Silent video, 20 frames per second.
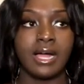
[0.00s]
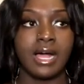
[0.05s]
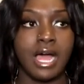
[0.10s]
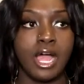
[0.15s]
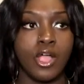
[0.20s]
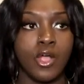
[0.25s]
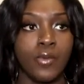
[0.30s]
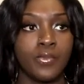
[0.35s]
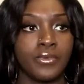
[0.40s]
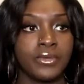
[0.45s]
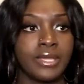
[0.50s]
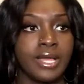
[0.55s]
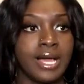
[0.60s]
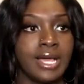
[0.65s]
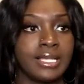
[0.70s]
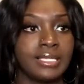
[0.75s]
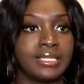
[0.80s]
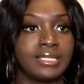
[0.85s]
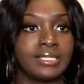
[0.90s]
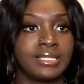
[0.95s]
I hope you
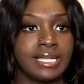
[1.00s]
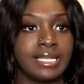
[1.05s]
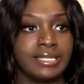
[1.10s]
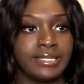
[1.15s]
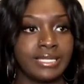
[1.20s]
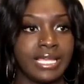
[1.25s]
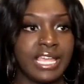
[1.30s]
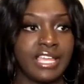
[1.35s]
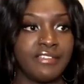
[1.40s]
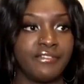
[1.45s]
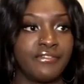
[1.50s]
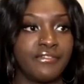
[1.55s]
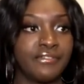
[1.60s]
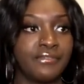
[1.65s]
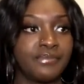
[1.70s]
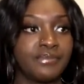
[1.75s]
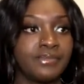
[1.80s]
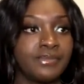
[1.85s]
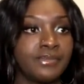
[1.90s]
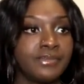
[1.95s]
guys stay safe